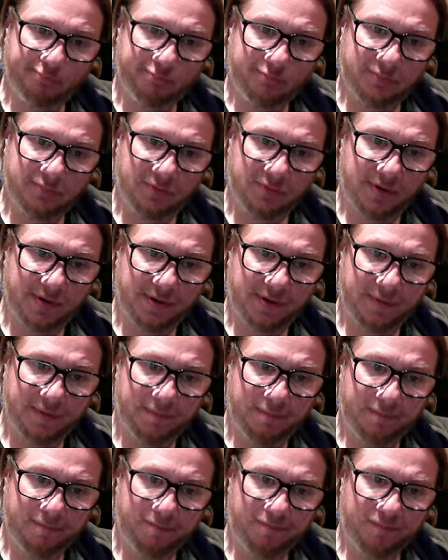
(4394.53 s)
Right?
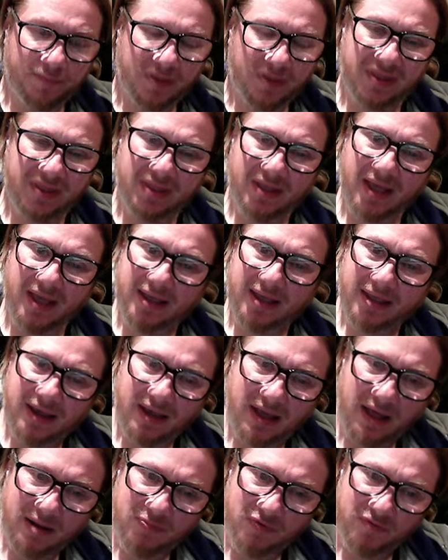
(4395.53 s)
Nah, he
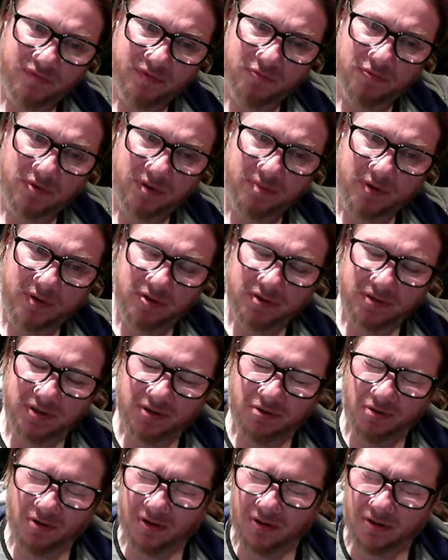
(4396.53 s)
can't move the rook because he's
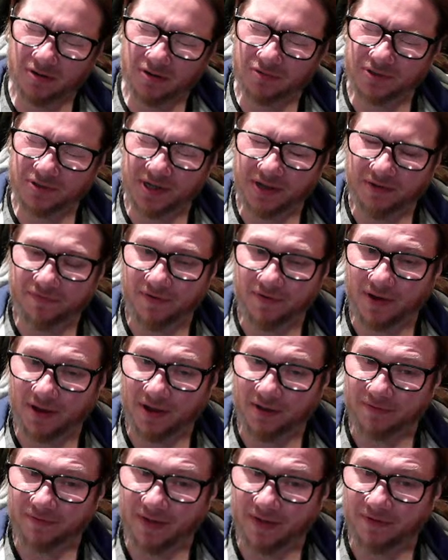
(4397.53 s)
going to lose
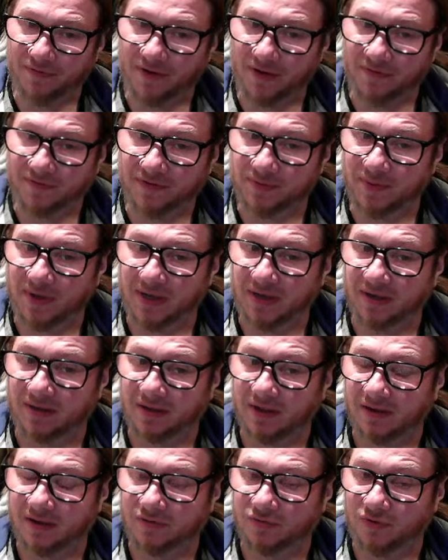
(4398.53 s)
a5. a5 is being
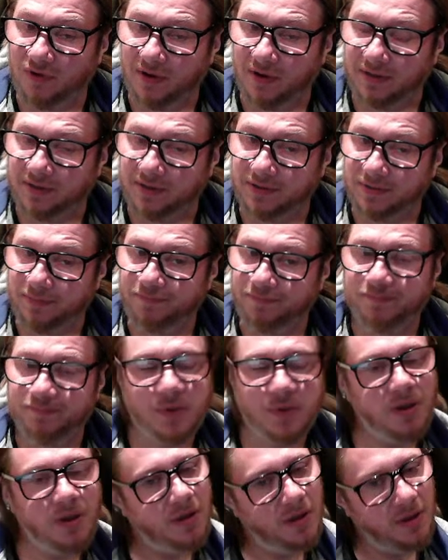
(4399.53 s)
attacked twice.
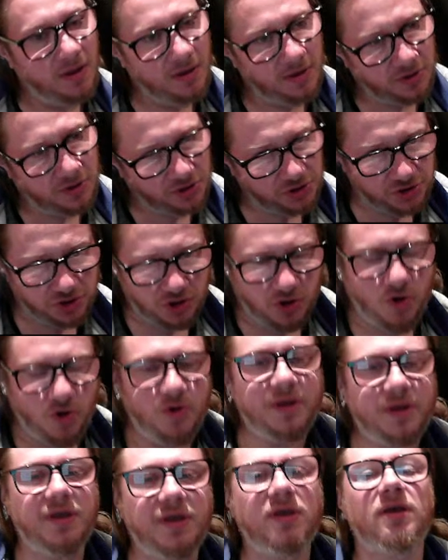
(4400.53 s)
So
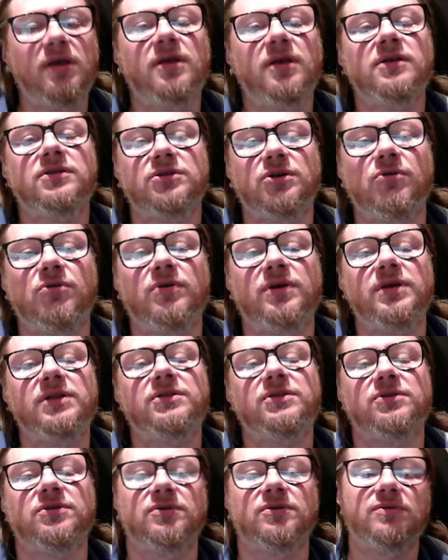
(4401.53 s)
he is going
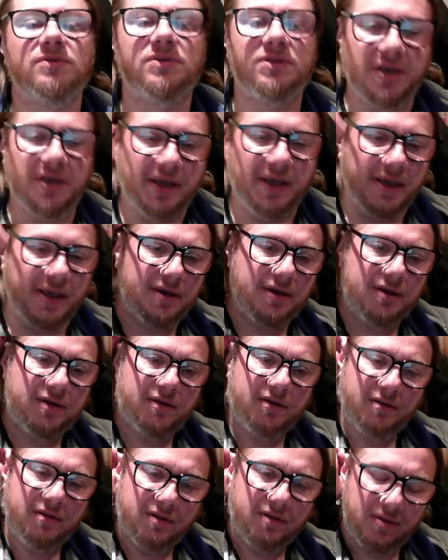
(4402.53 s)
to take
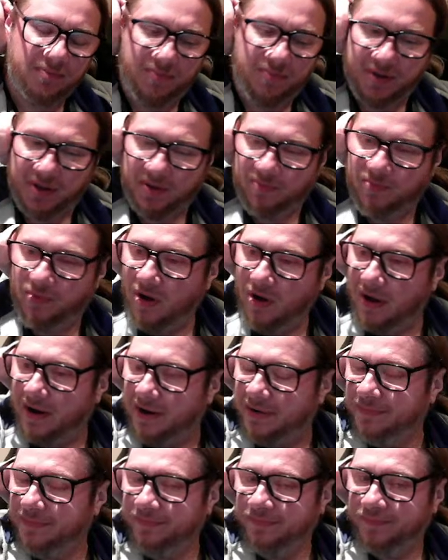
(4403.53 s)
the b pawn.
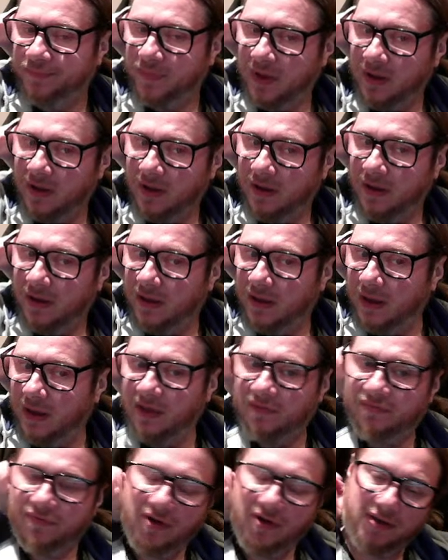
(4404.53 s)

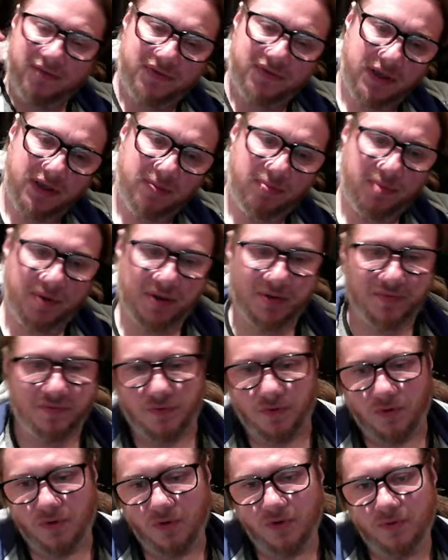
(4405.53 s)
a5 take
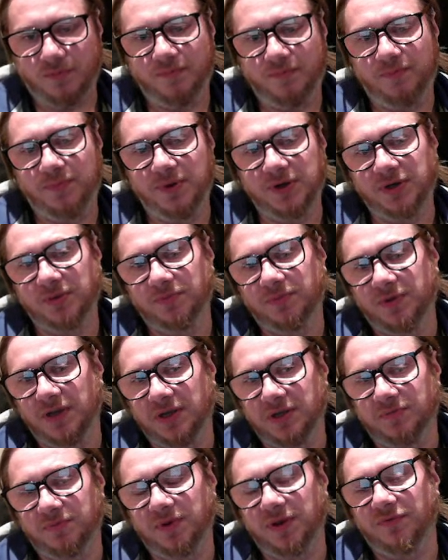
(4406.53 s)
b4, bishop takes
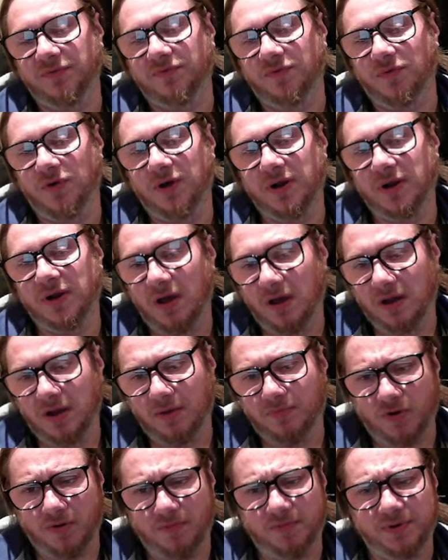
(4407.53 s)
b4, and Naka
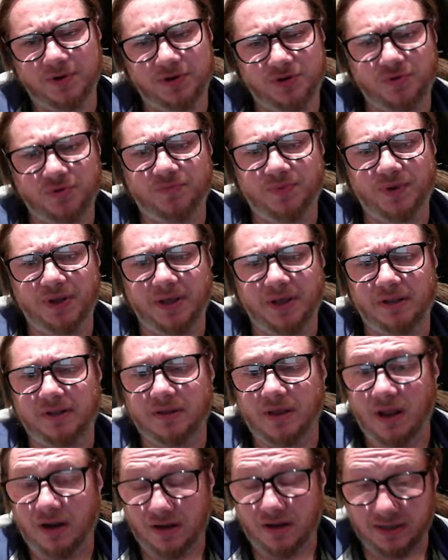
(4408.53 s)
probably should play it
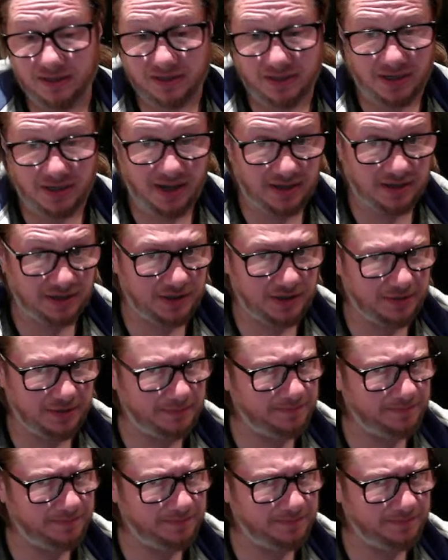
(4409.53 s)
unless he has a...